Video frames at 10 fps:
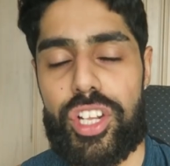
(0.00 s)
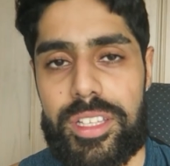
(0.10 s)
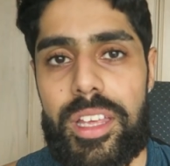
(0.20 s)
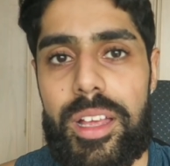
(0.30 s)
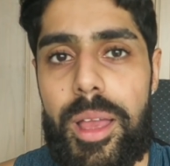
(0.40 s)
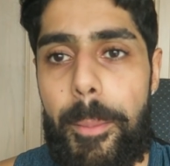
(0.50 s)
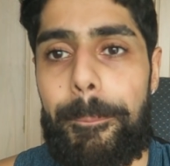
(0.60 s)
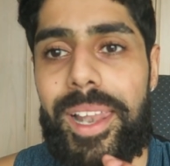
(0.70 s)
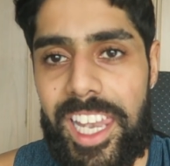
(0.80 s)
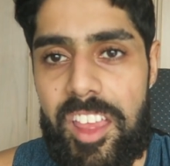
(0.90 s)
just
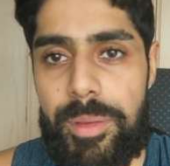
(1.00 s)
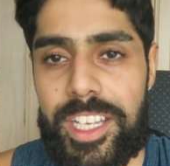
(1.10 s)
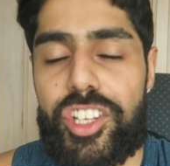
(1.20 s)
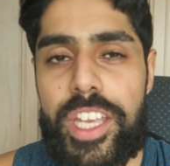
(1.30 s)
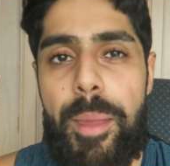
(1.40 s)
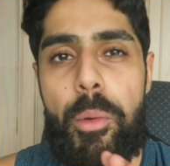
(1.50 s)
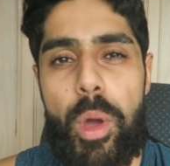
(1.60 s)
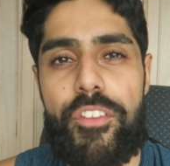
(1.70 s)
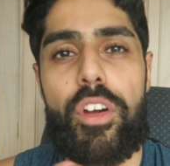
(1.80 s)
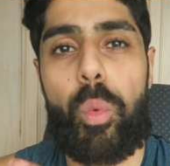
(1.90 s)
believe me. Just take my
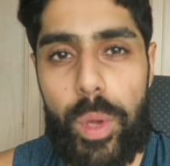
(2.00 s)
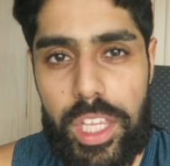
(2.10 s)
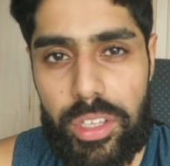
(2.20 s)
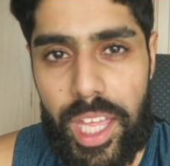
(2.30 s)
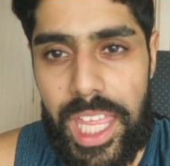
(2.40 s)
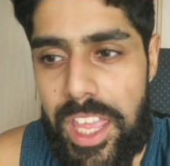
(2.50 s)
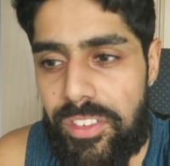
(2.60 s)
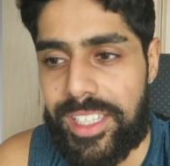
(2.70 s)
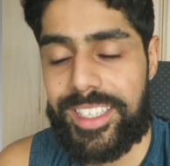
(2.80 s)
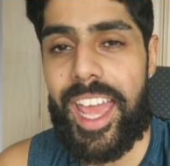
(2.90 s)
word for a week, okay?
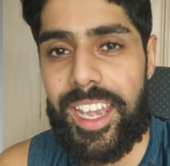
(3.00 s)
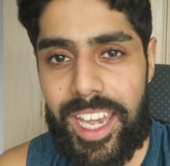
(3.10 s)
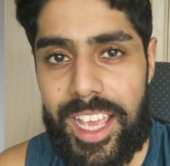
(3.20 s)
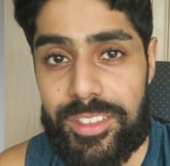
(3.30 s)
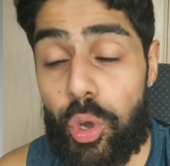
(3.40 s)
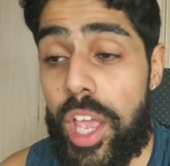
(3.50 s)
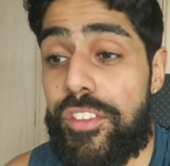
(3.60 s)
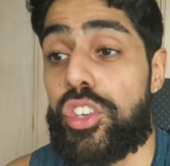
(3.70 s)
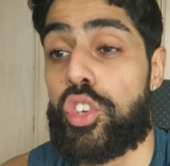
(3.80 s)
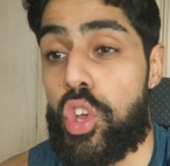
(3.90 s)
Even 10 days or
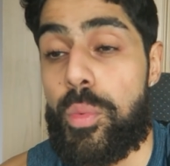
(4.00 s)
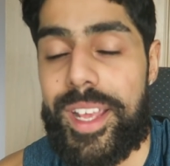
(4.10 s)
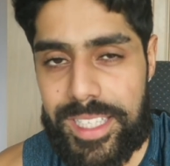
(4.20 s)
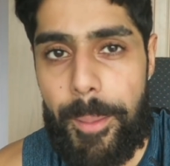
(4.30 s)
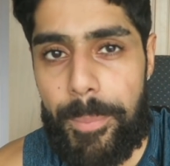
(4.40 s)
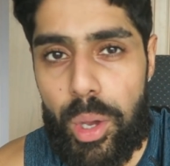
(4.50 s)
even 2 weeks at